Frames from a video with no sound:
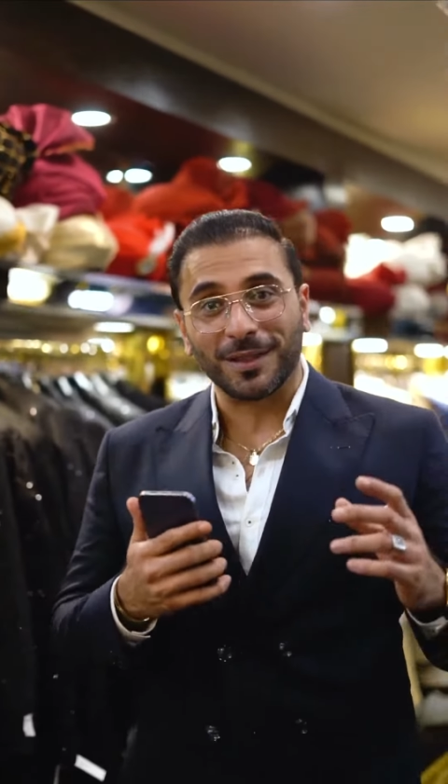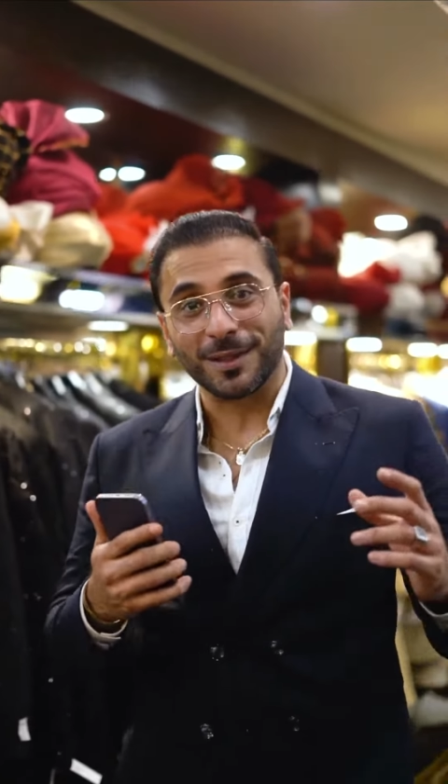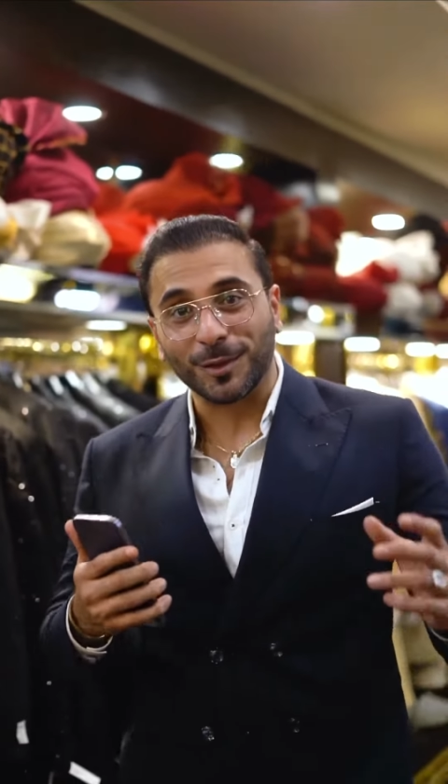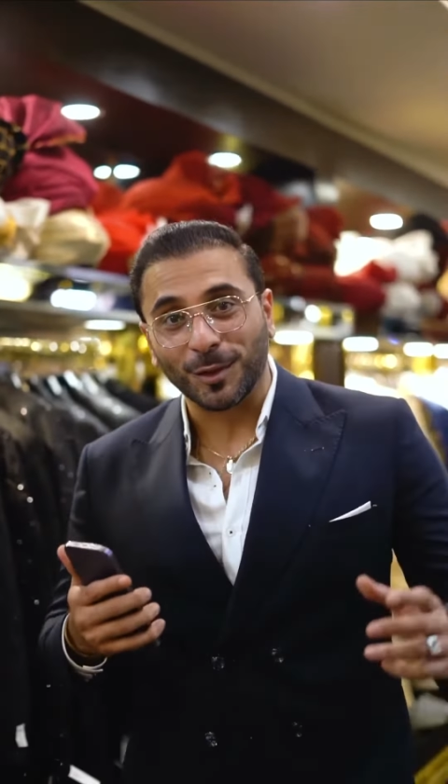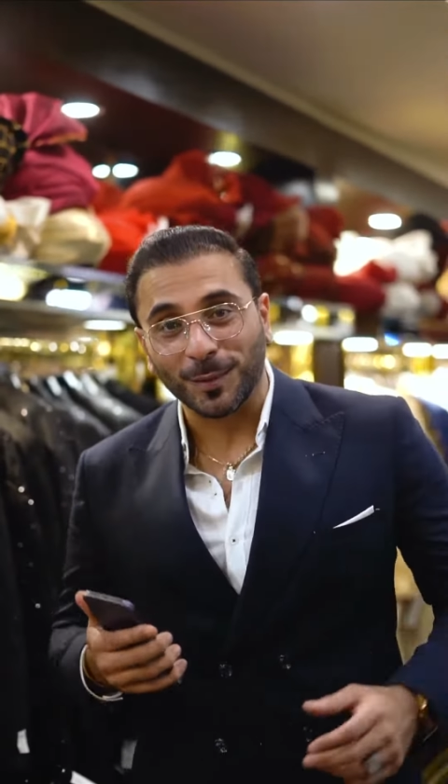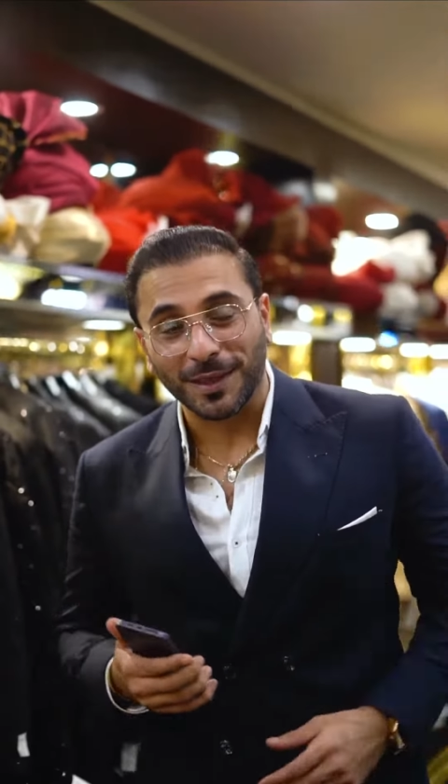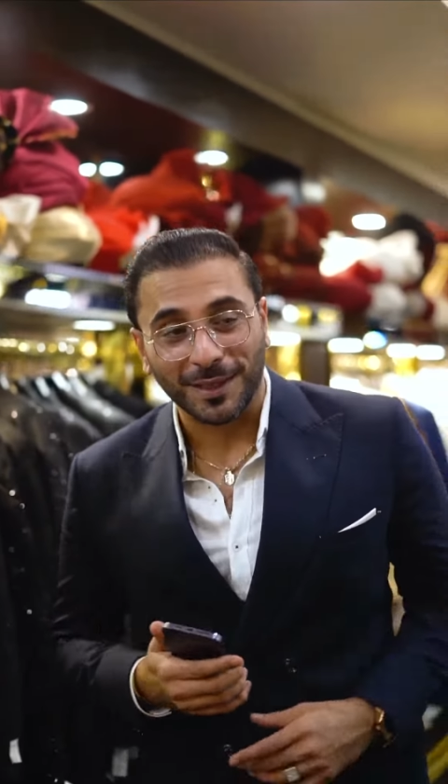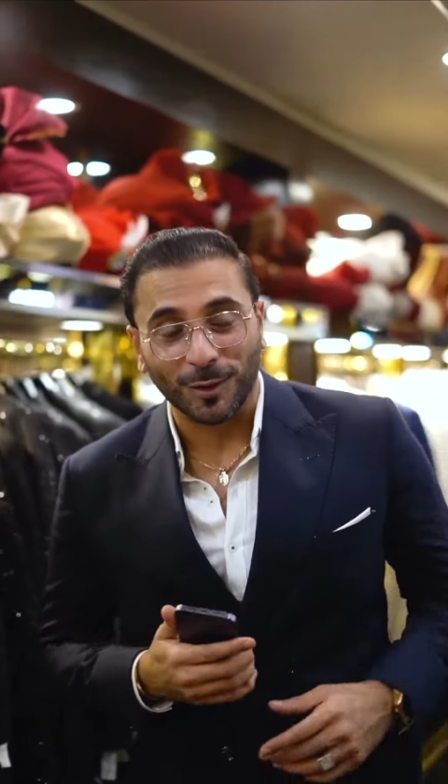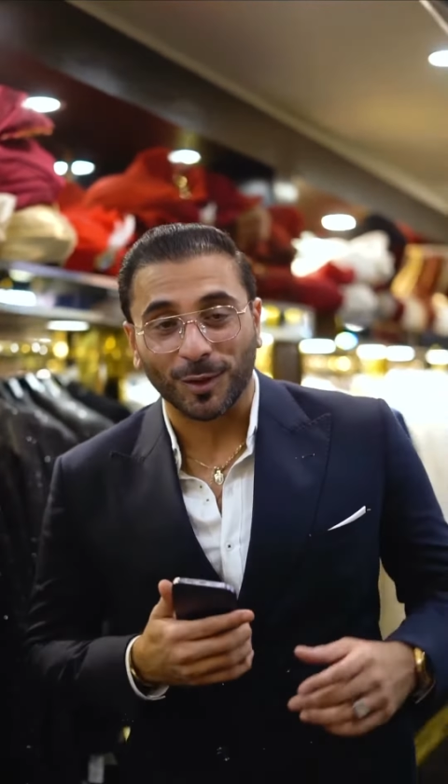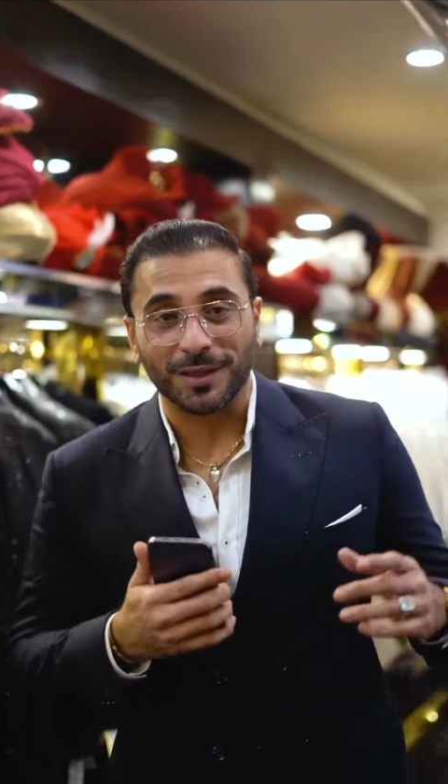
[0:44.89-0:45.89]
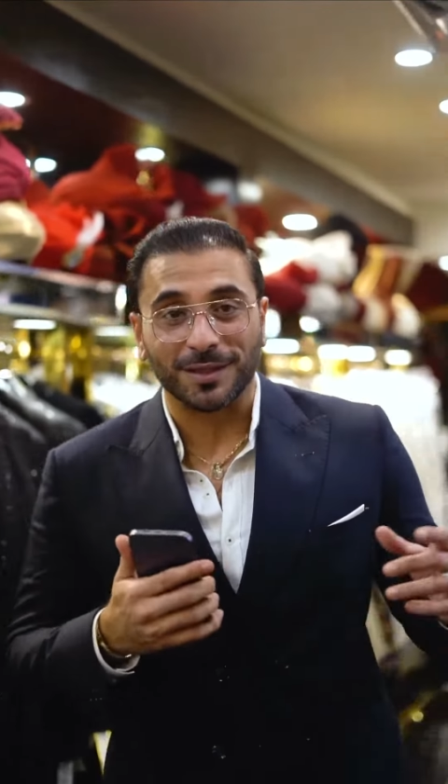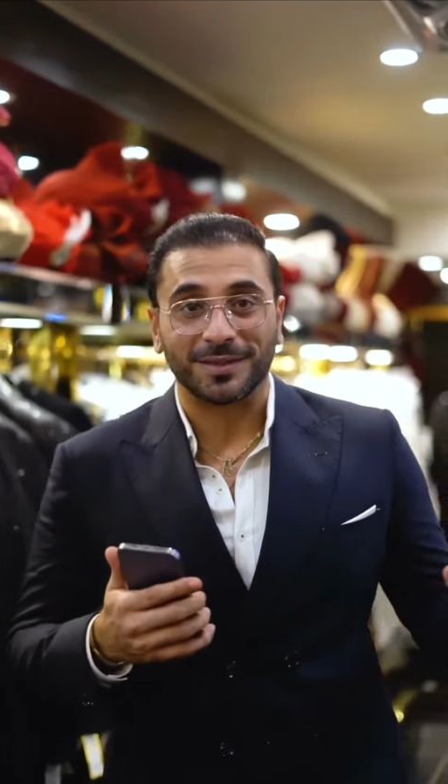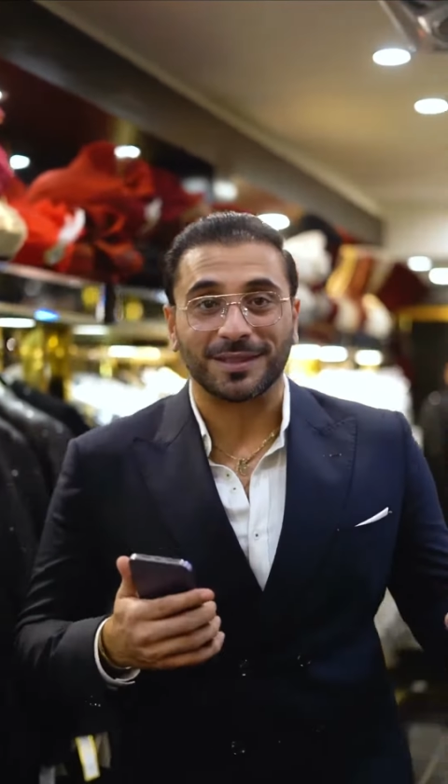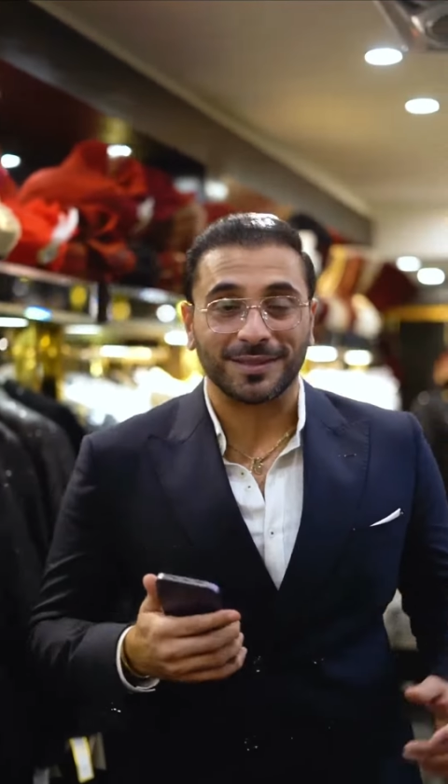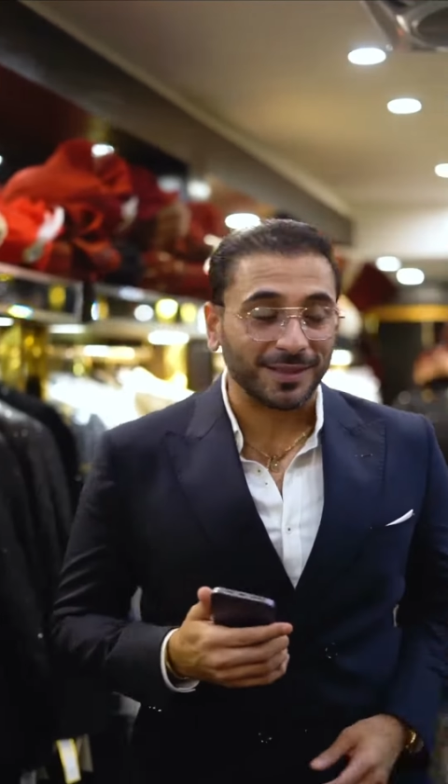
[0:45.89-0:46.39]
the goodwill and all the
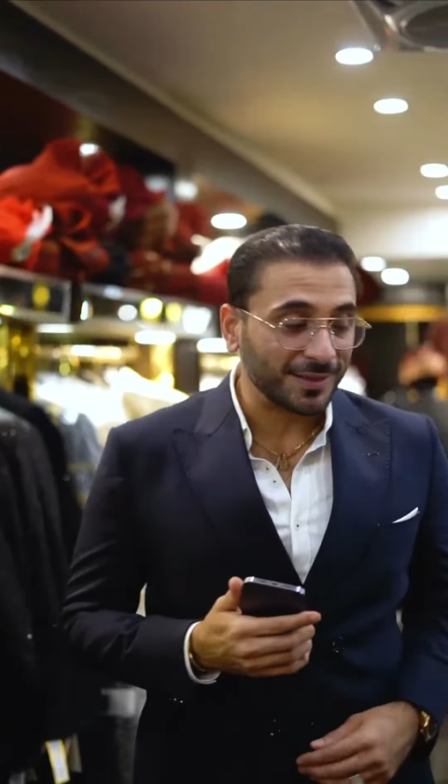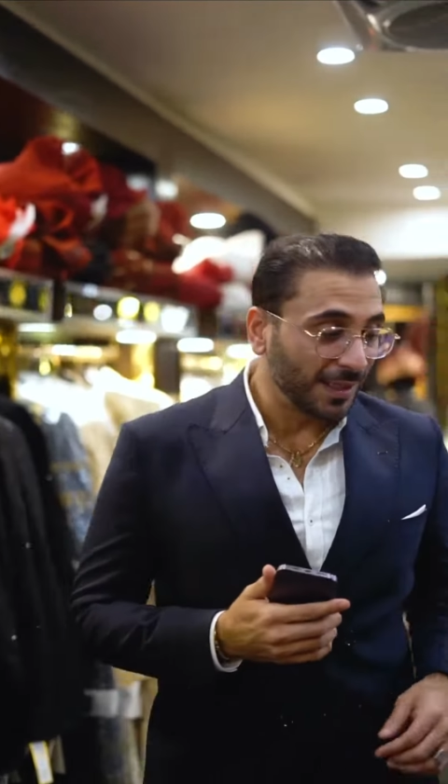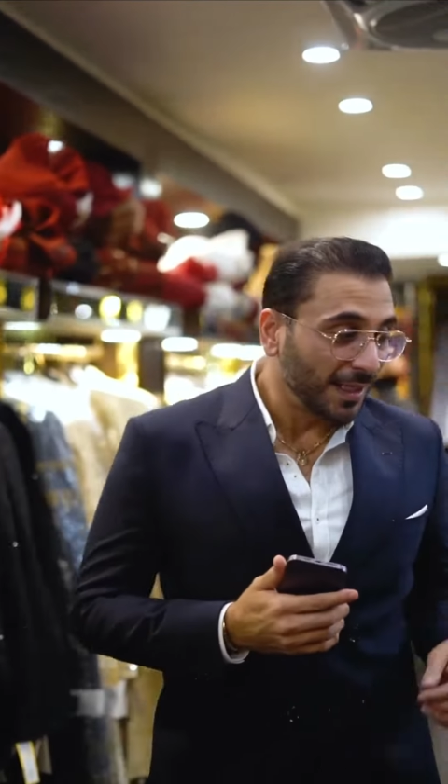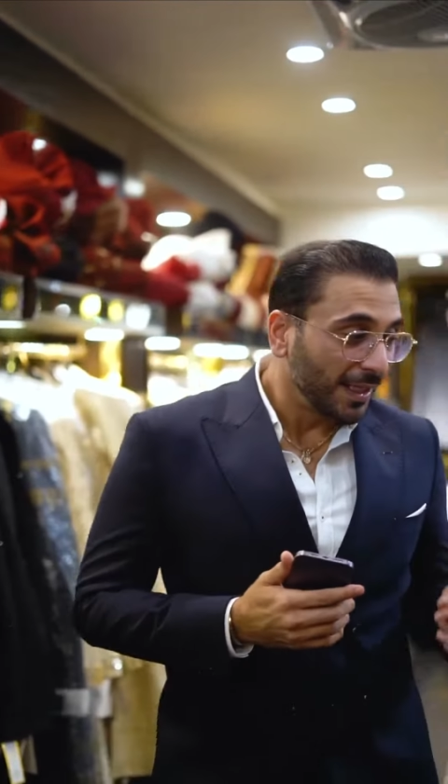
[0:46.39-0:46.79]
success.